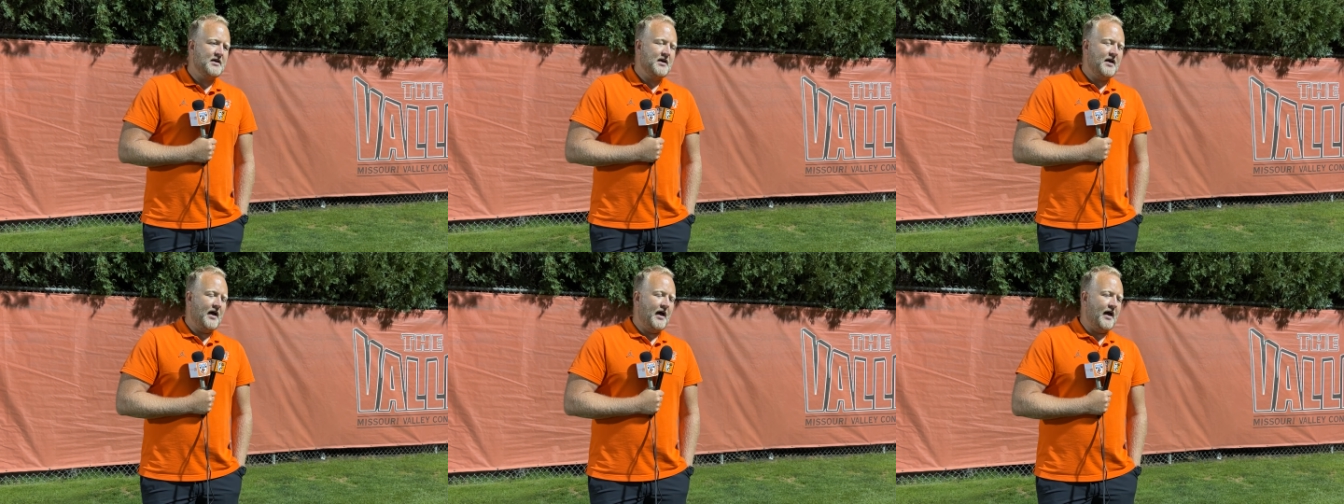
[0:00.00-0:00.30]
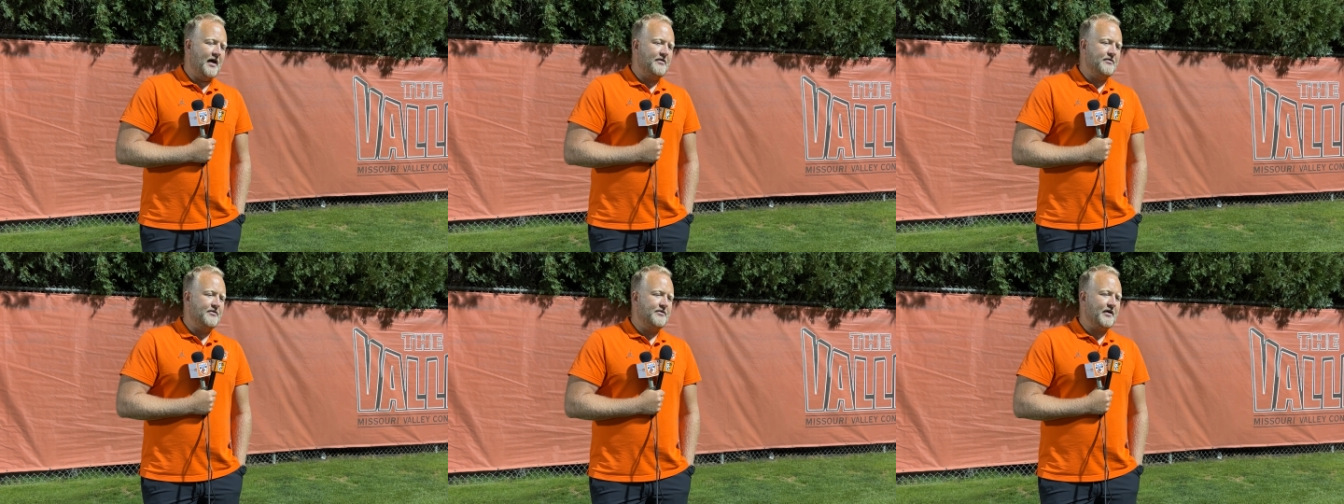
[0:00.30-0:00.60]

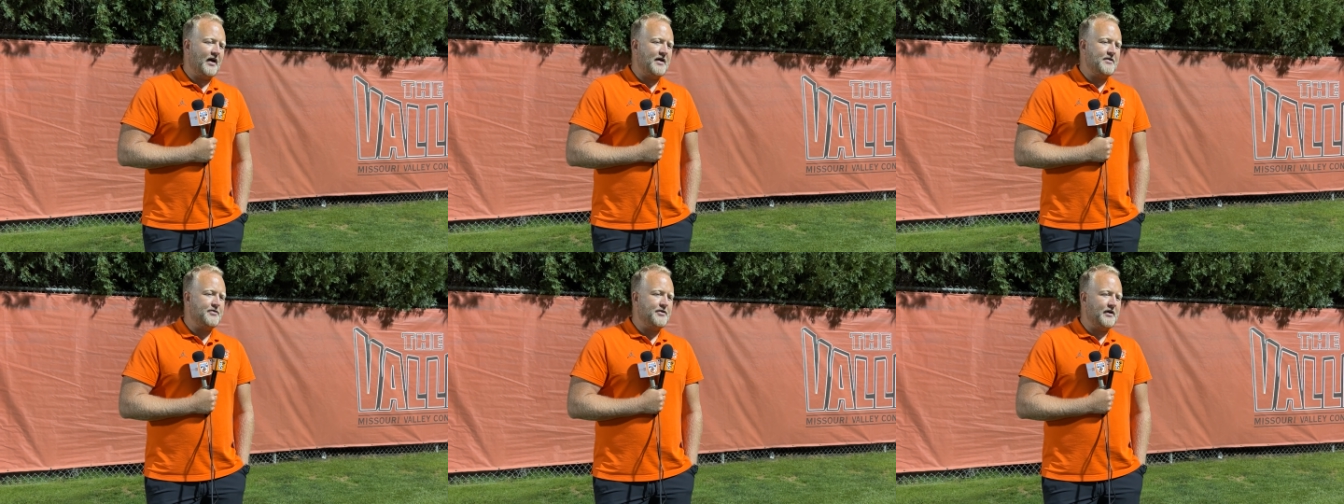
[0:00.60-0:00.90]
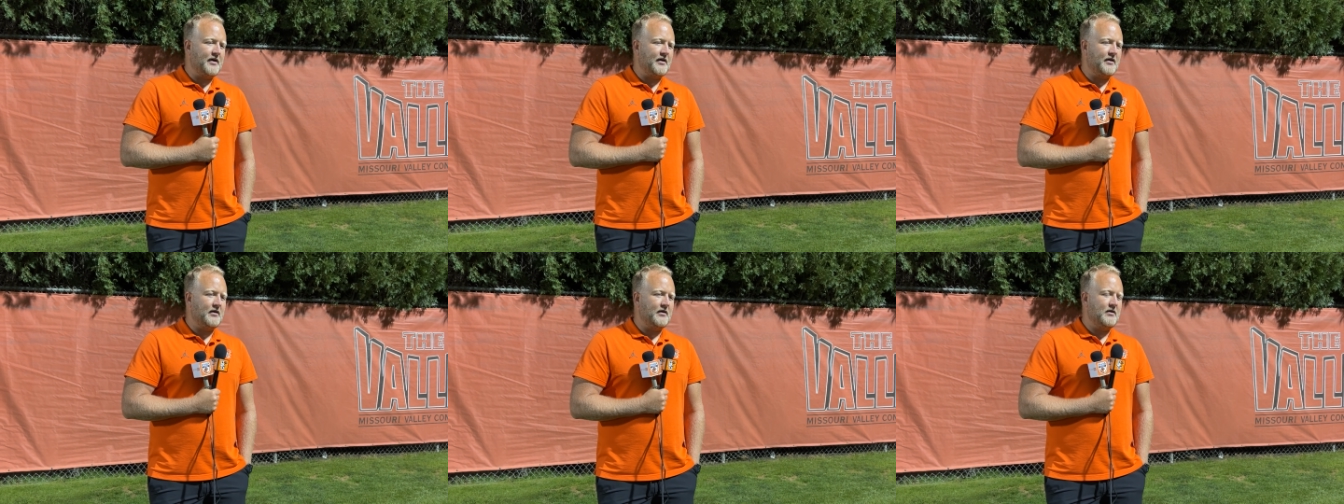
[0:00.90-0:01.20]
and I
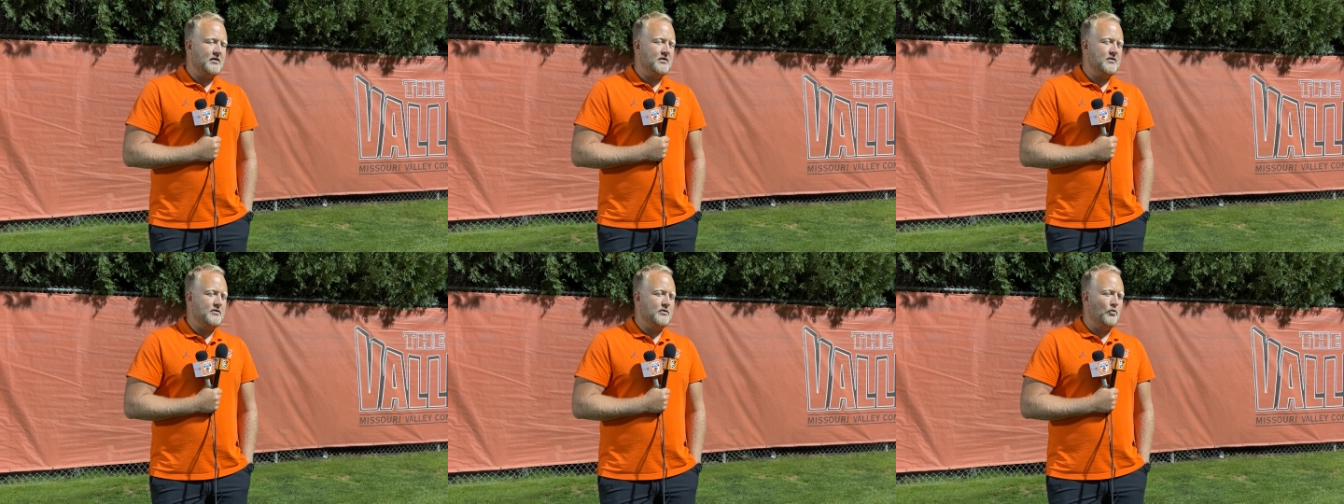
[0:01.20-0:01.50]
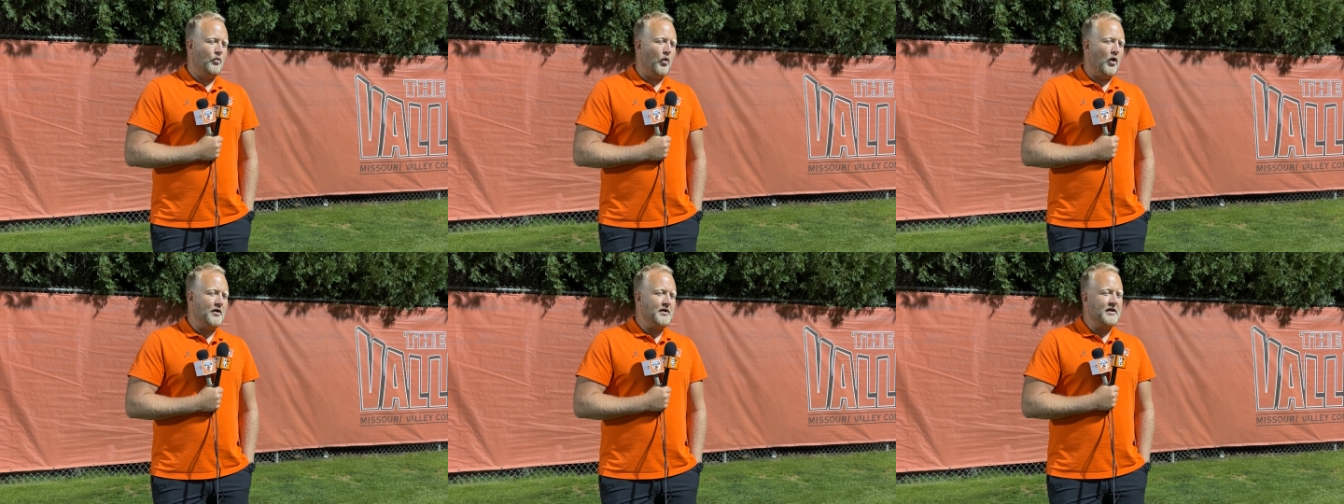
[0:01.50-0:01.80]
think
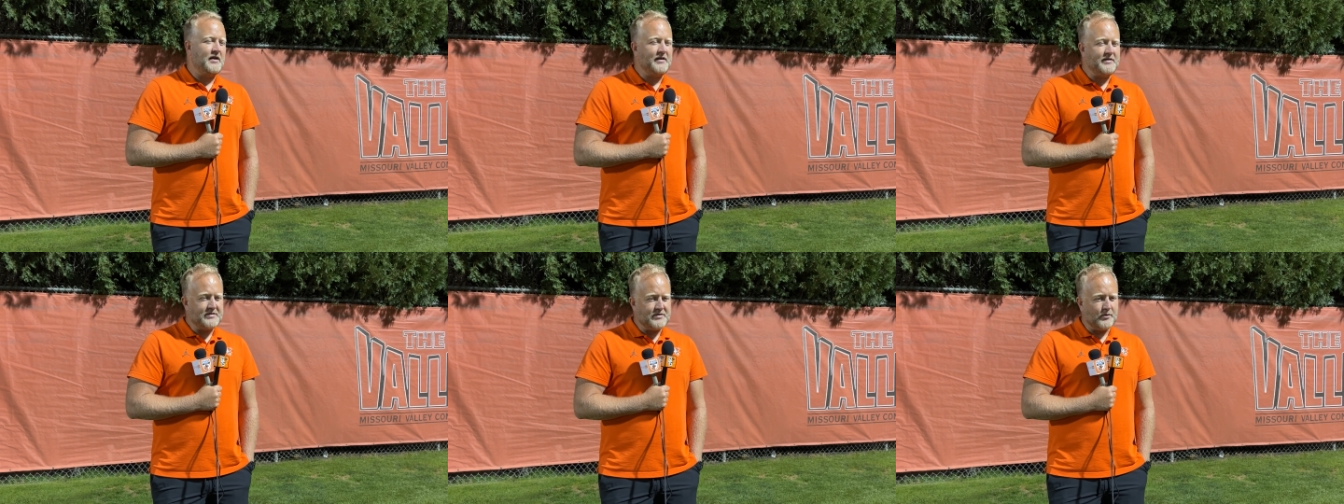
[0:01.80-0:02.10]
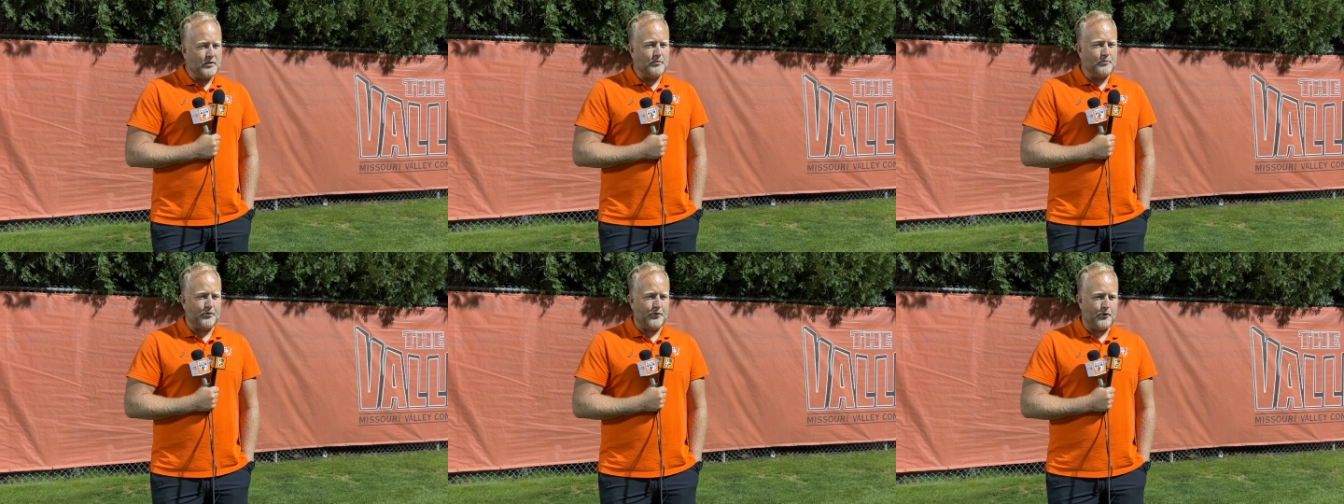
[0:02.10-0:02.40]
what needs to
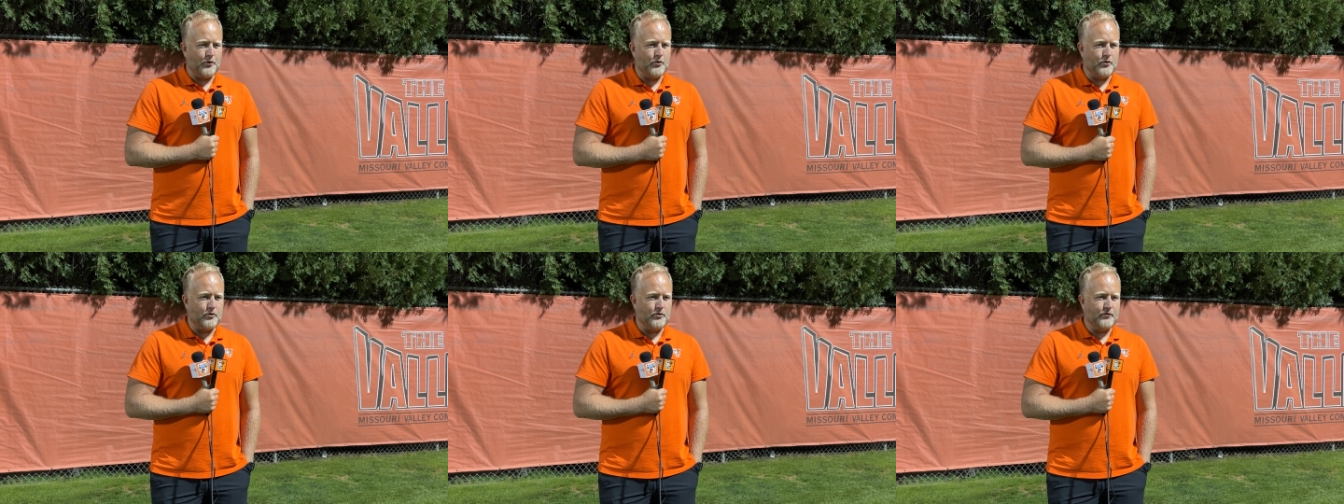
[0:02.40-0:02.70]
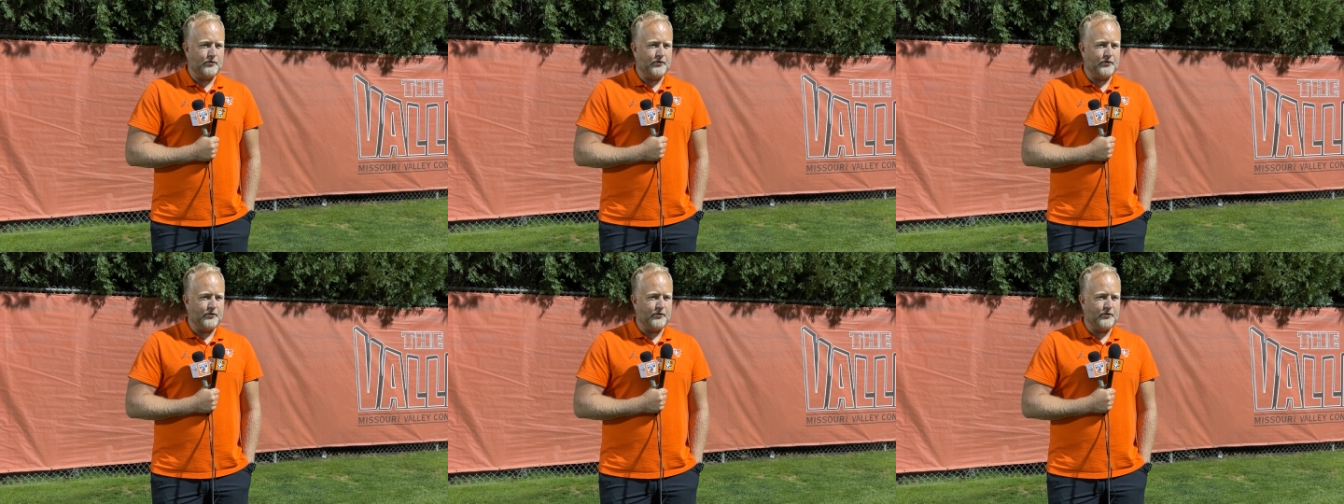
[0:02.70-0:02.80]
improve